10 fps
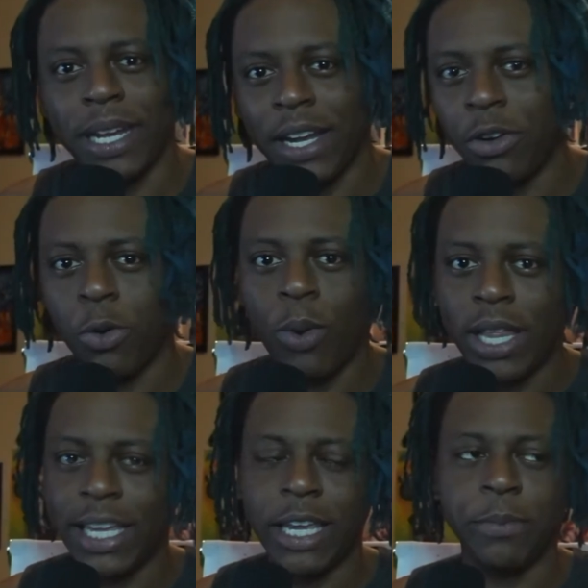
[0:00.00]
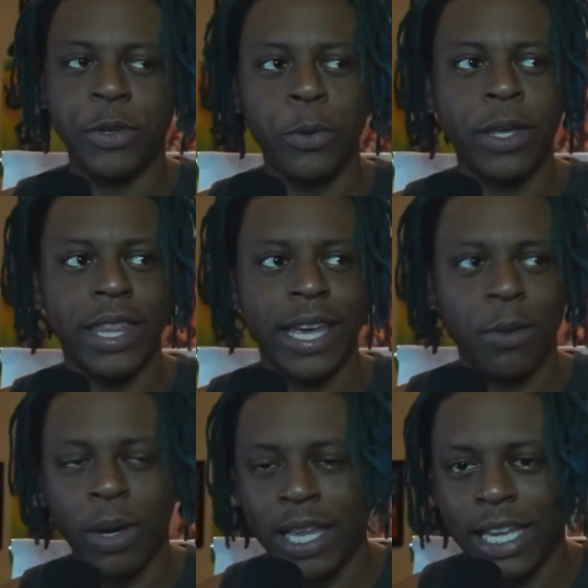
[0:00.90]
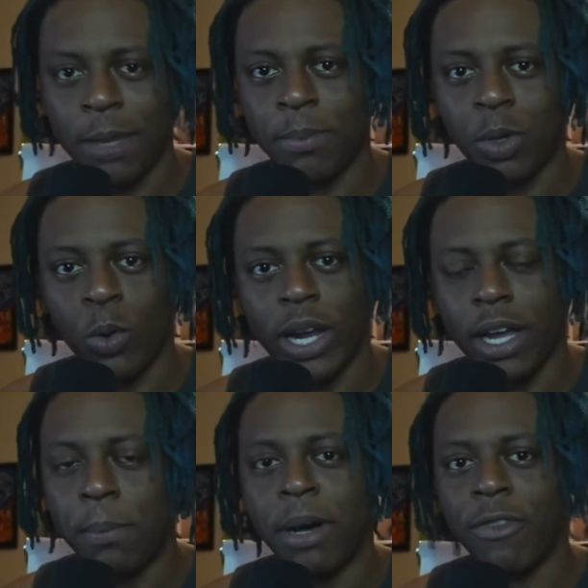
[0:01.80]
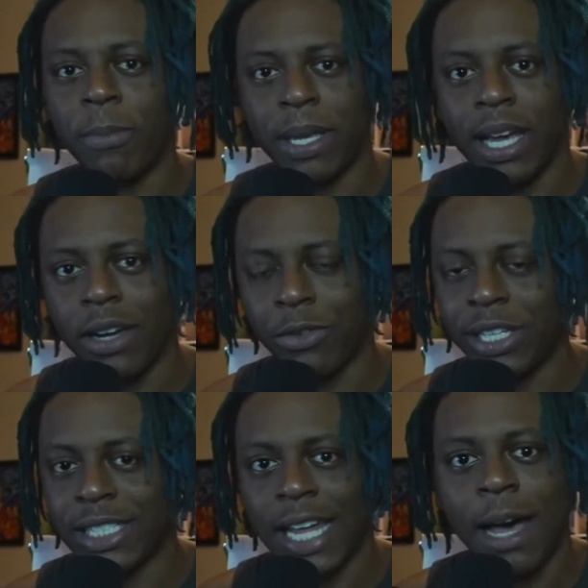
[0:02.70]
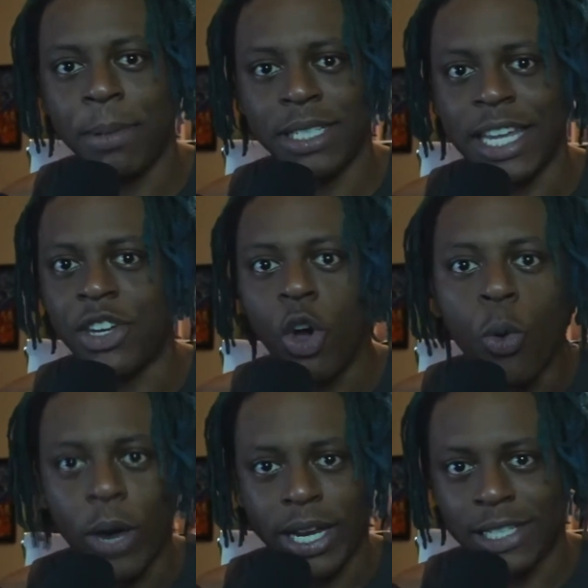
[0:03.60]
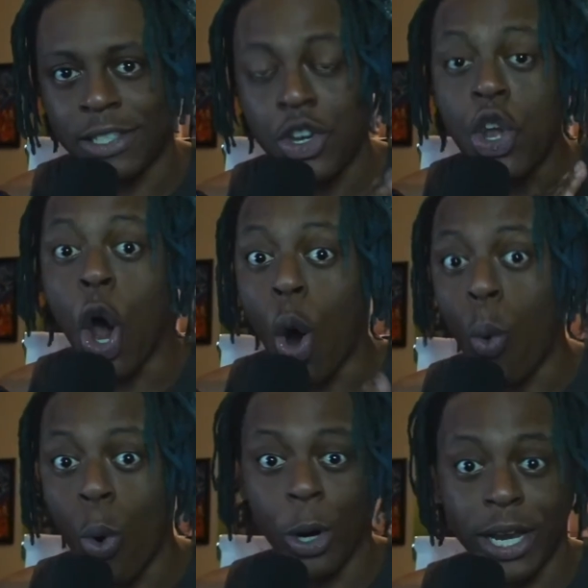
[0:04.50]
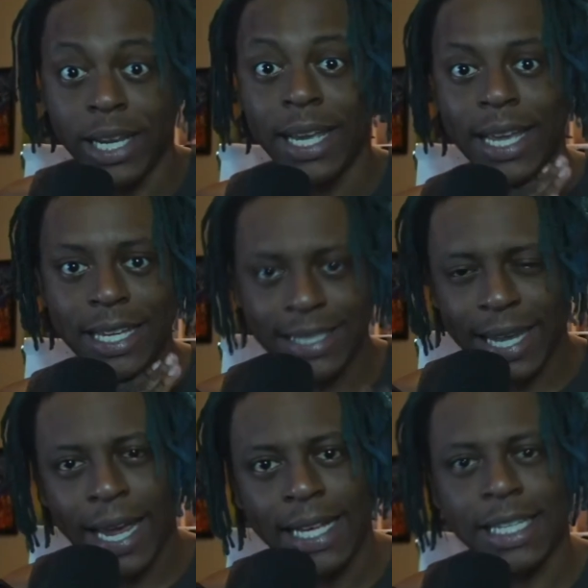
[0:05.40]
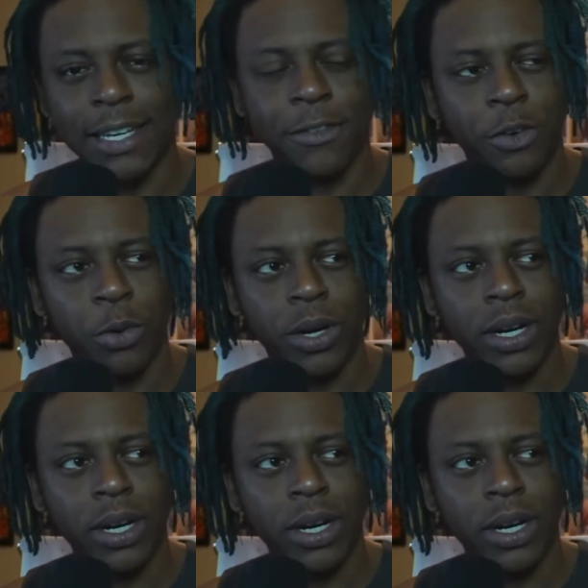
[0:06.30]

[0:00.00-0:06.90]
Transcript: I don't know why they keep doing that. Why they keep going above and beyond on these lobbies that no one is asking for.